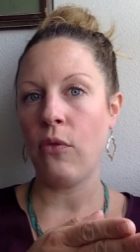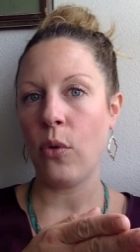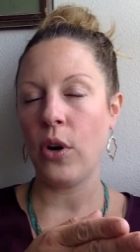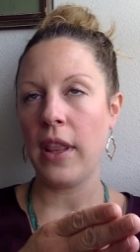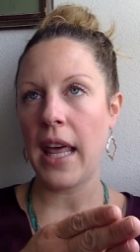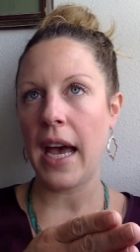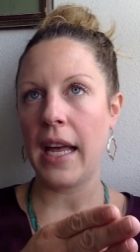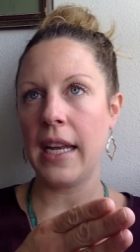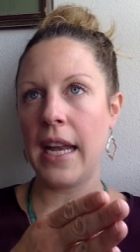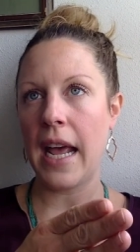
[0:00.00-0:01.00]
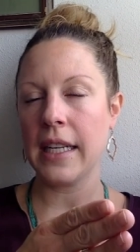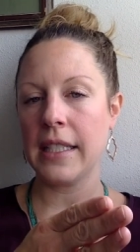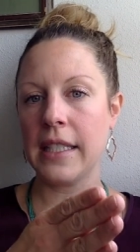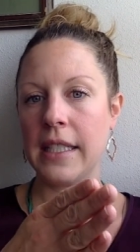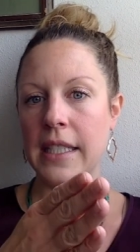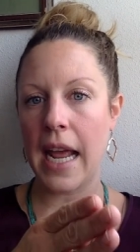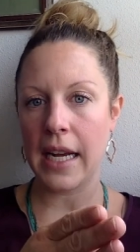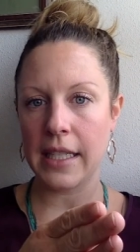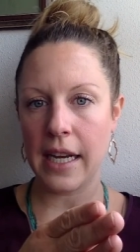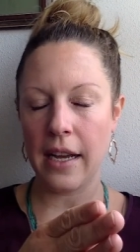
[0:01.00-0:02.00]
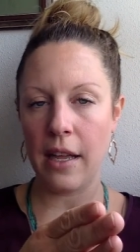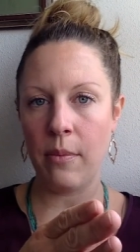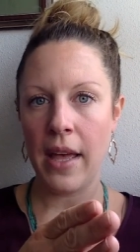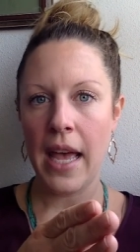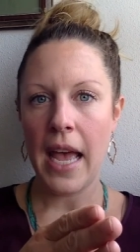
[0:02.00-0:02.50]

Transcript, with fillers: for that next snack time